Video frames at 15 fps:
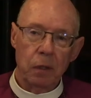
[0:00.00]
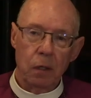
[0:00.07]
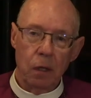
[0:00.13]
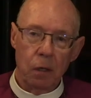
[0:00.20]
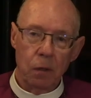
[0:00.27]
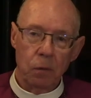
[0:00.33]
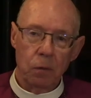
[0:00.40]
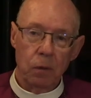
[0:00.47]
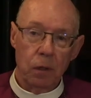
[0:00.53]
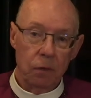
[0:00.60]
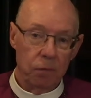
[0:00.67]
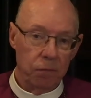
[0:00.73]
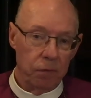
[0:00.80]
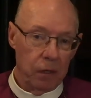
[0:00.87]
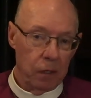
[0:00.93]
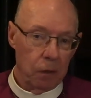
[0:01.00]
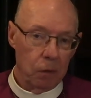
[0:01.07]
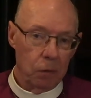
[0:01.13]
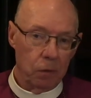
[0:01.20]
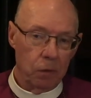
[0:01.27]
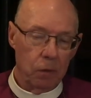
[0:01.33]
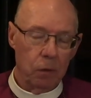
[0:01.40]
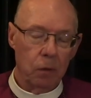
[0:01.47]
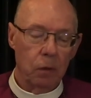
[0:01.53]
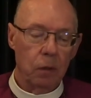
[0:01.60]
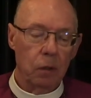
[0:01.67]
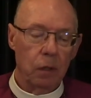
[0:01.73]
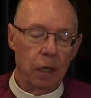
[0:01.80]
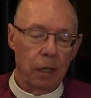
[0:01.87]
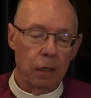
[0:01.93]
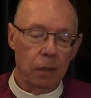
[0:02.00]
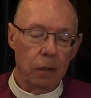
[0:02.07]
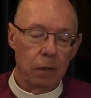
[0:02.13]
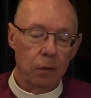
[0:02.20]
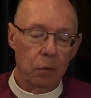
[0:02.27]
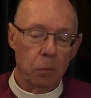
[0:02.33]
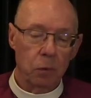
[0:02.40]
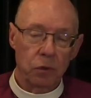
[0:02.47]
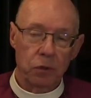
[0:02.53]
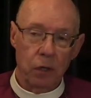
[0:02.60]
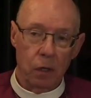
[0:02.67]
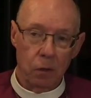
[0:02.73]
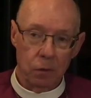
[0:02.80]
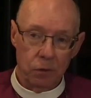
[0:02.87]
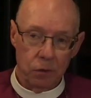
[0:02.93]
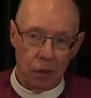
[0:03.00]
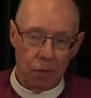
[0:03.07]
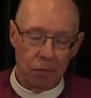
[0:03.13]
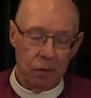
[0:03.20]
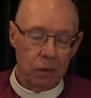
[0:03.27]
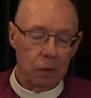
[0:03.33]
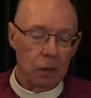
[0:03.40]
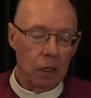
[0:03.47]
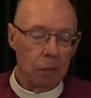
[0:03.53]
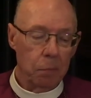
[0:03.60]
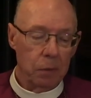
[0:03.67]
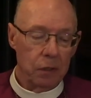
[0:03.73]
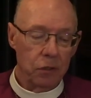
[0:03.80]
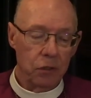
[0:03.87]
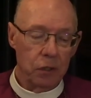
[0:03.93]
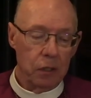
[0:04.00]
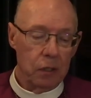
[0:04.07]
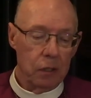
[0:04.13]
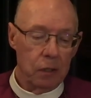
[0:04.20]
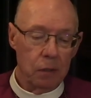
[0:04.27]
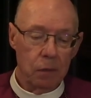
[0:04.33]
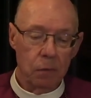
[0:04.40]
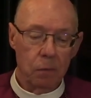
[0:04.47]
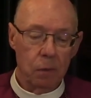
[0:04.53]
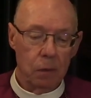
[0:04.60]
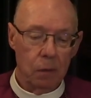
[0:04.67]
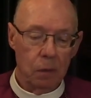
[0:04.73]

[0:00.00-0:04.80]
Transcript: known and felt, and the results of it can be seen,